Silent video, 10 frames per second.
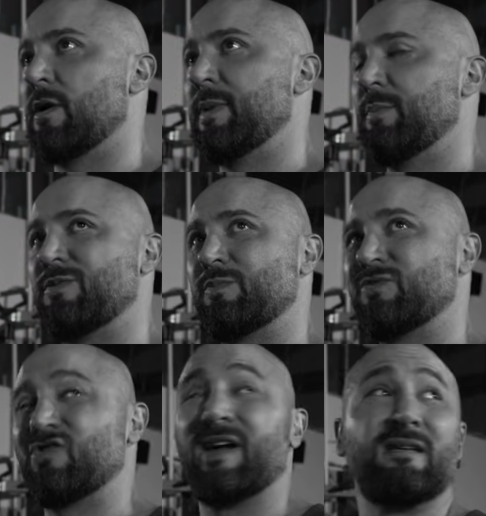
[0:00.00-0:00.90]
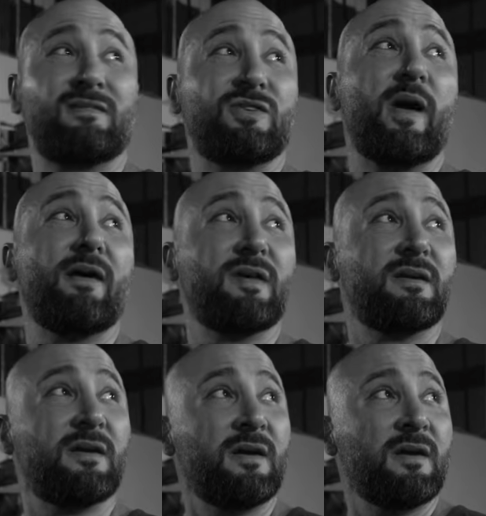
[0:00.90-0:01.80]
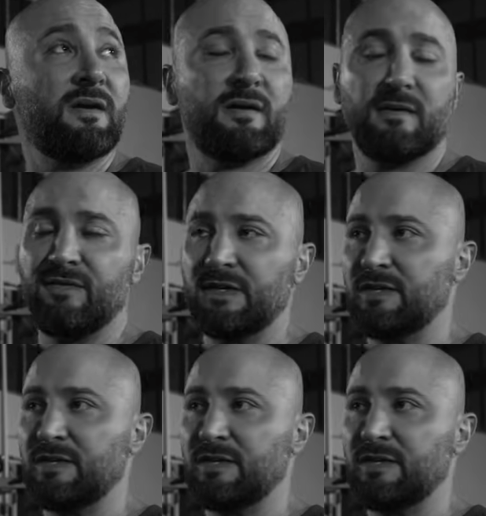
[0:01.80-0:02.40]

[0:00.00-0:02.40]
people train too heavy. You're lifting